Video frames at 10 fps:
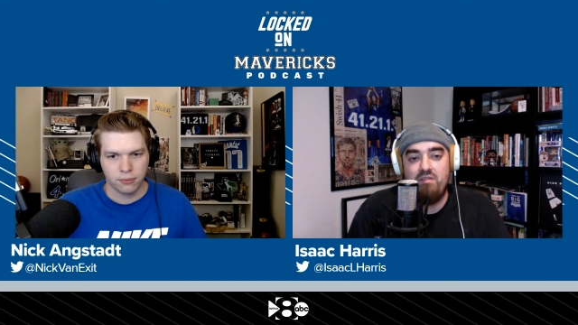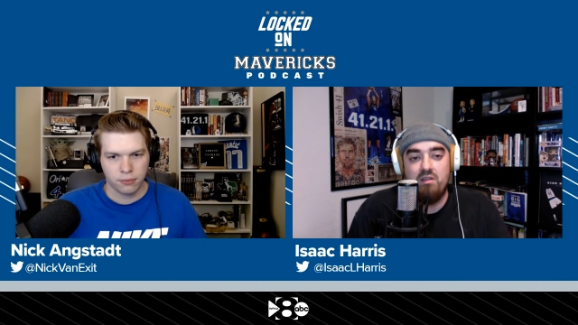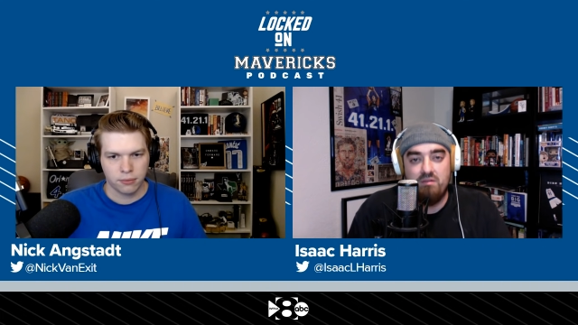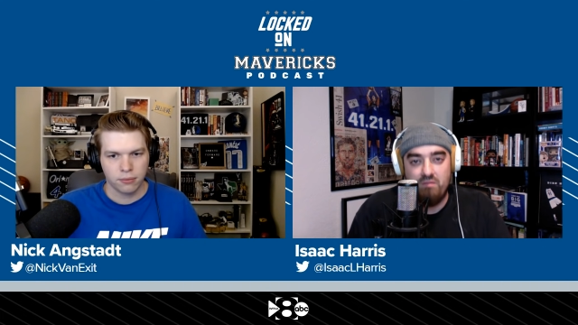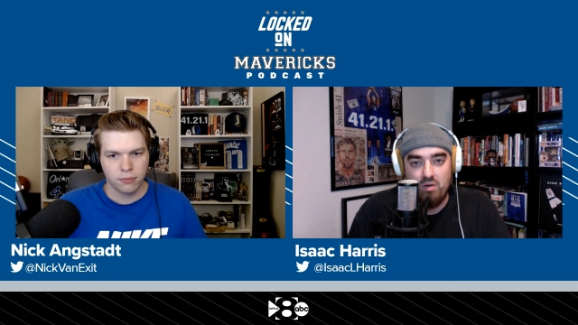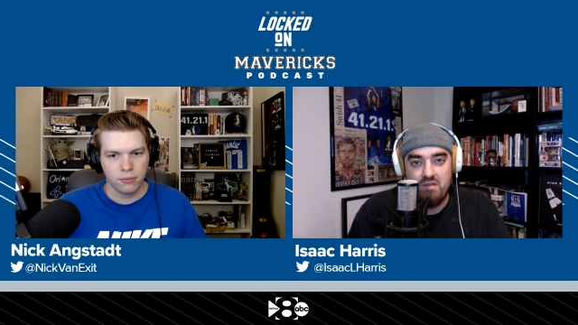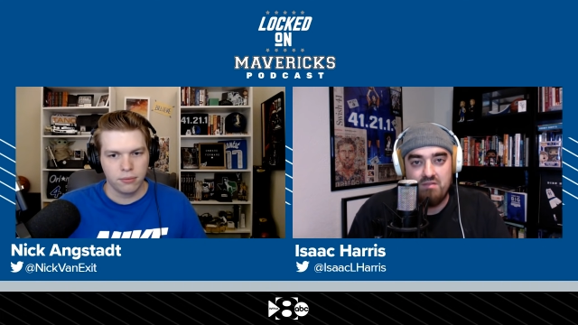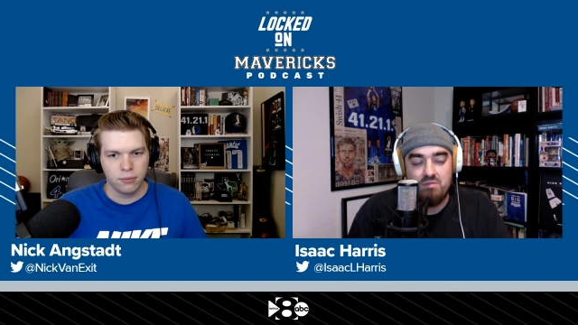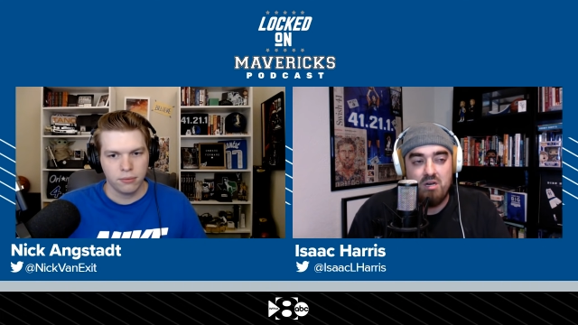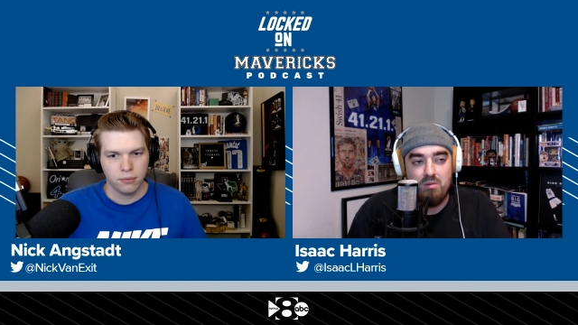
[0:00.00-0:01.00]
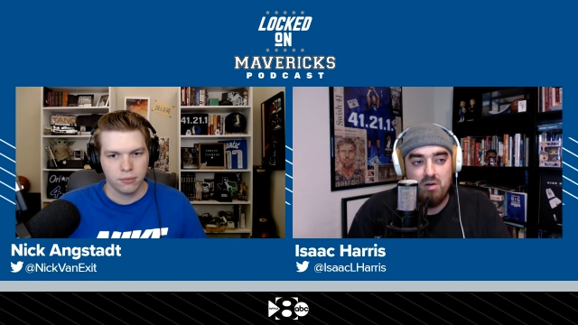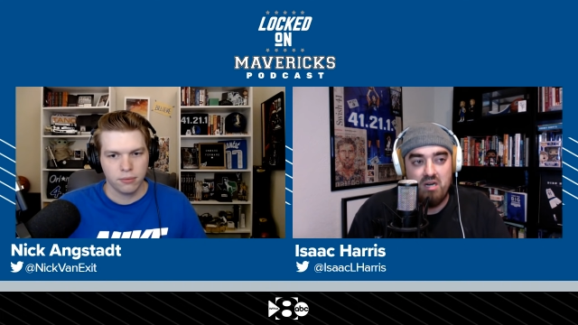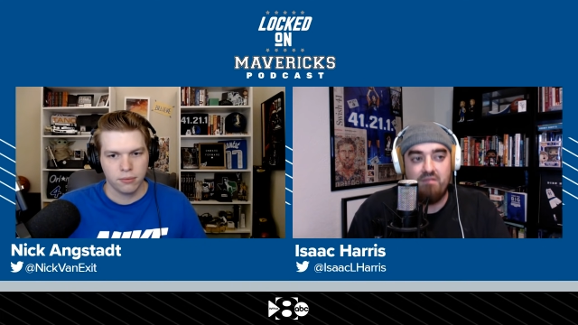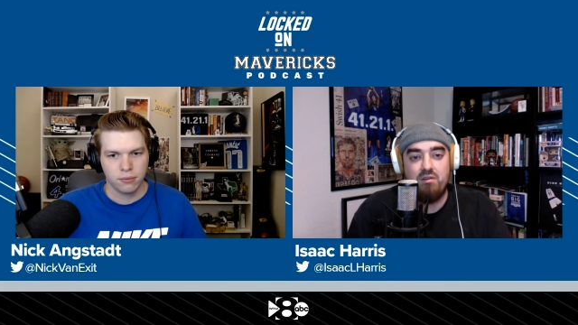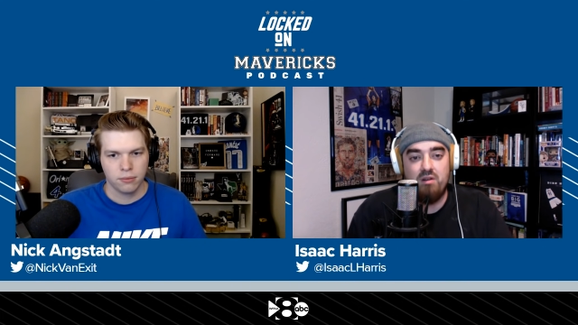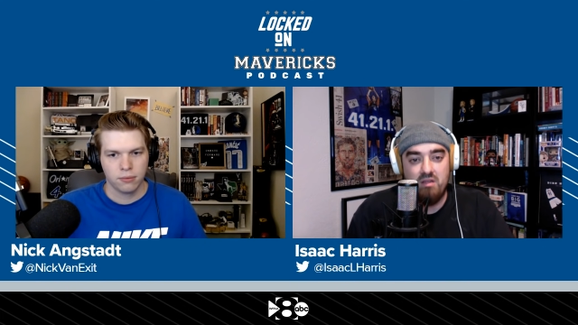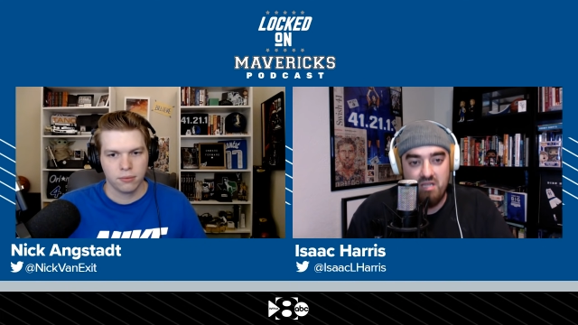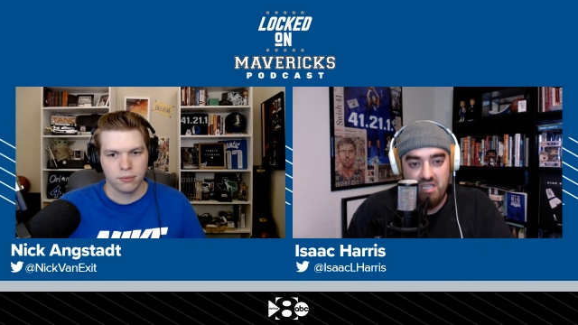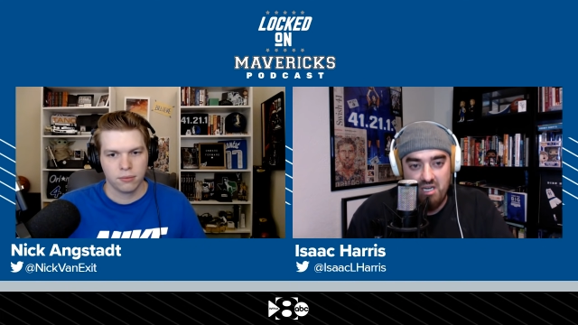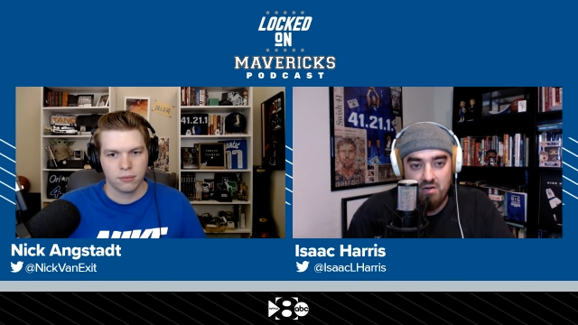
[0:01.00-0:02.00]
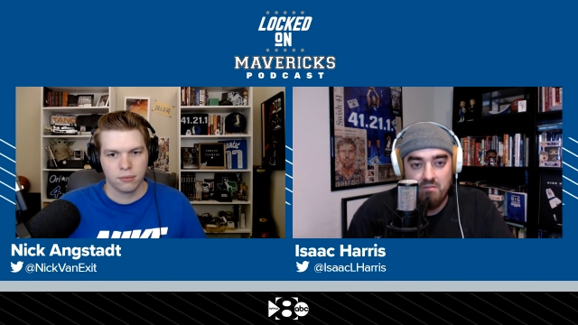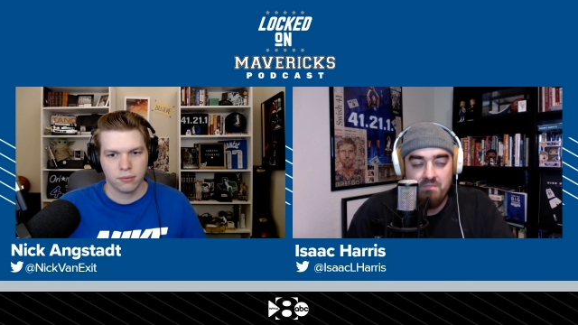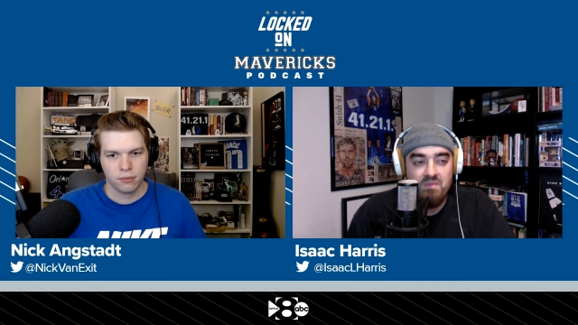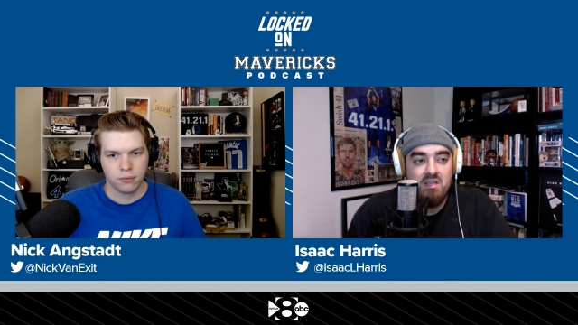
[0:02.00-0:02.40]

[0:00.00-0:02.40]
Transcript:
Speaker 1: fill the void of Jamal Murray for the year?